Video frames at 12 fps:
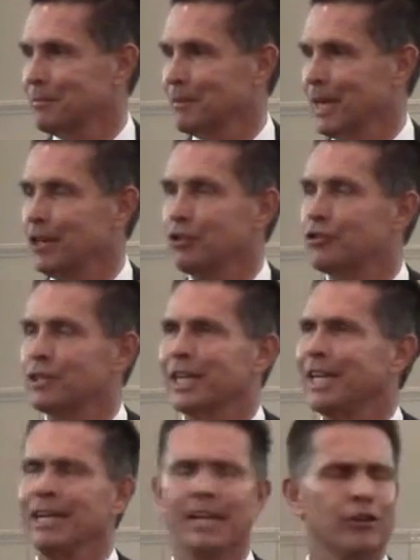And you see,
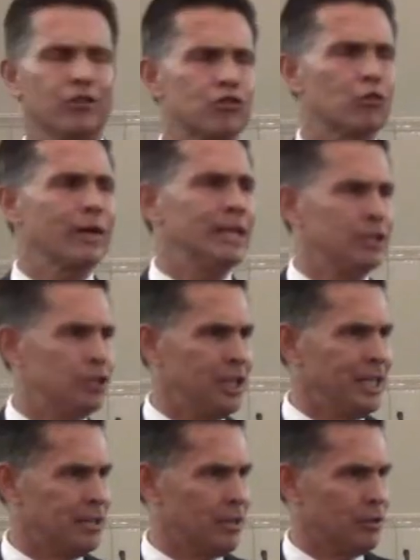he didn't treat
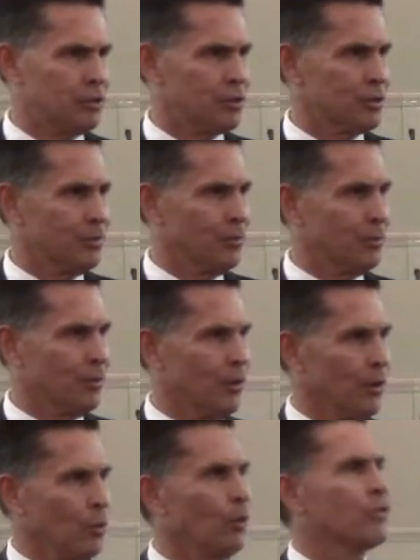Jesus
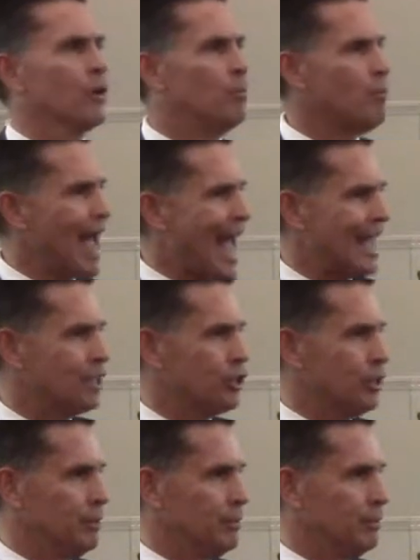with
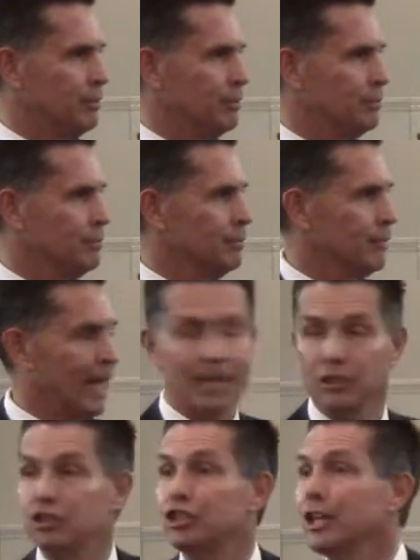compassion
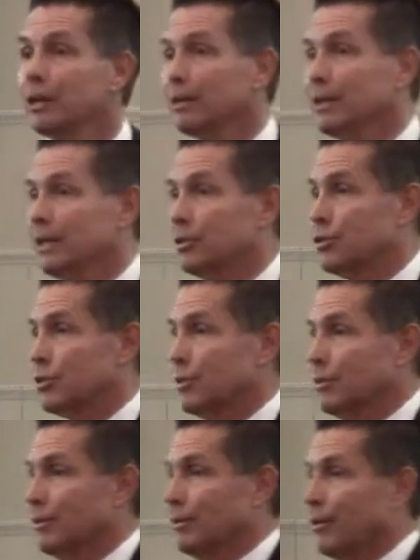and gentleness
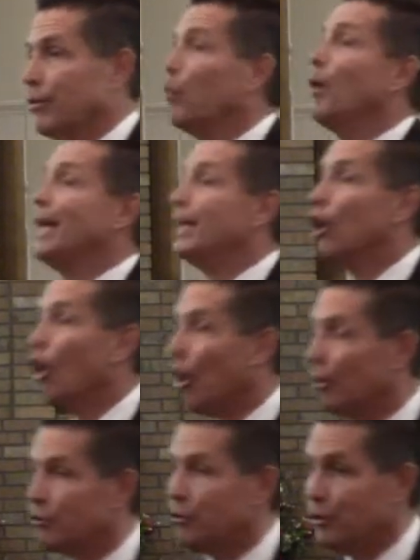the way he
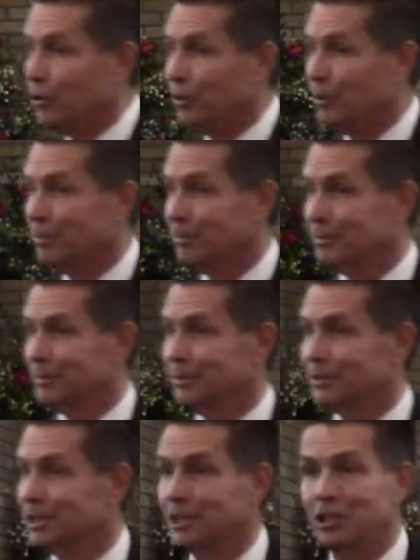ought to.
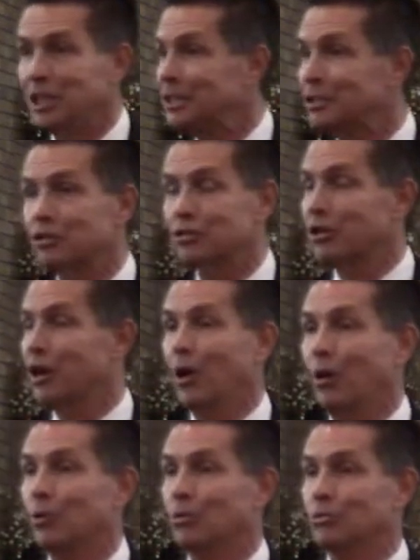See, Jesus
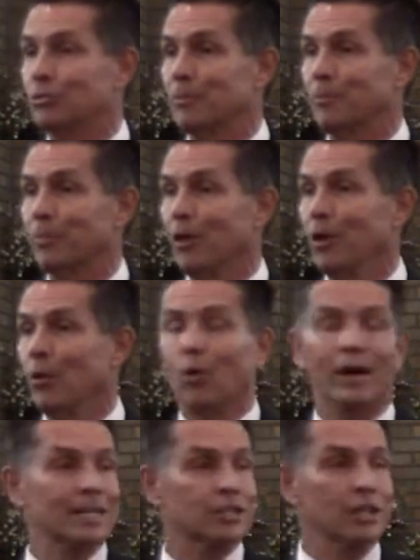knows
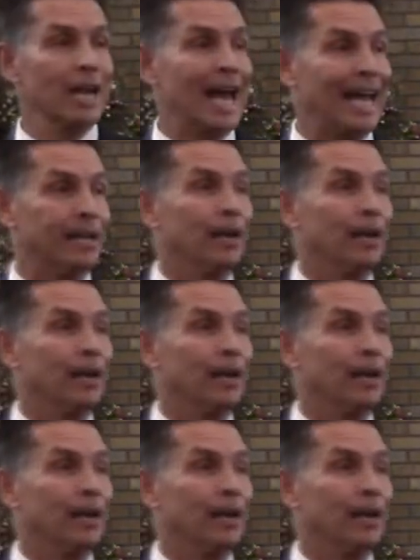what it's like